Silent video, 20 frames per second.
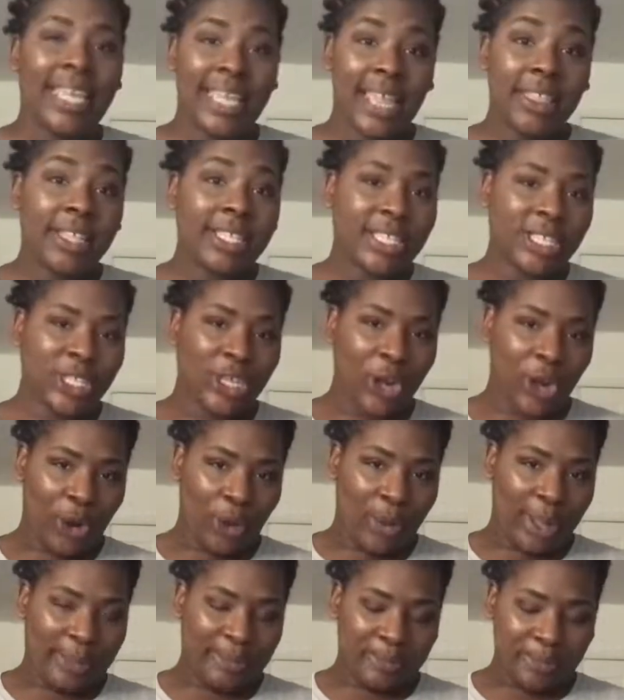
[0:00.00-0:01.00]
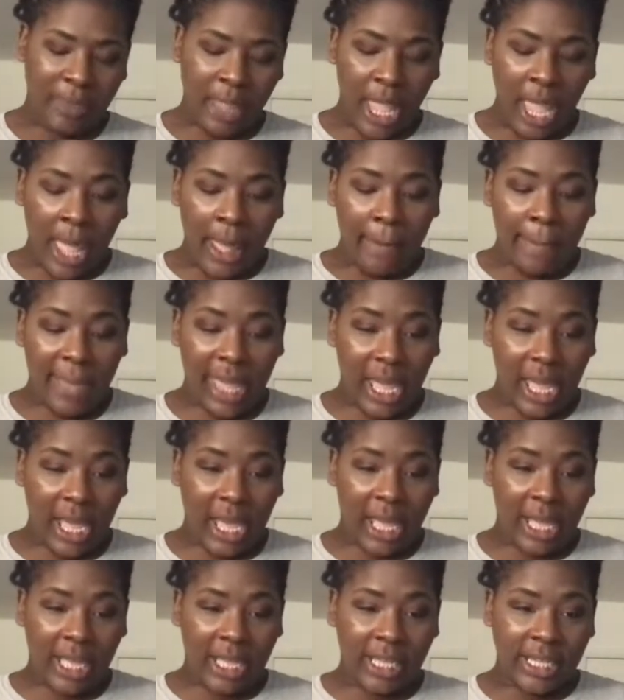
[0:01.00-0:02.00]
yeah, this is the girl one.
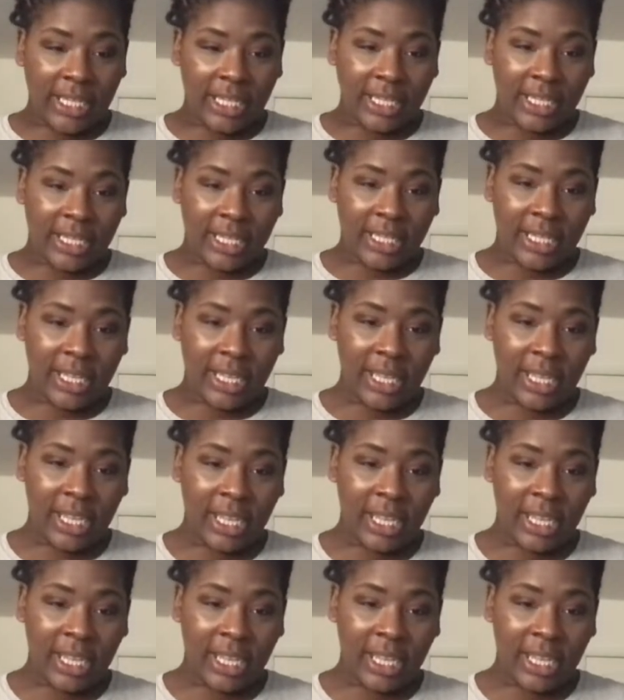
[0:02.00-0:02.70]
Because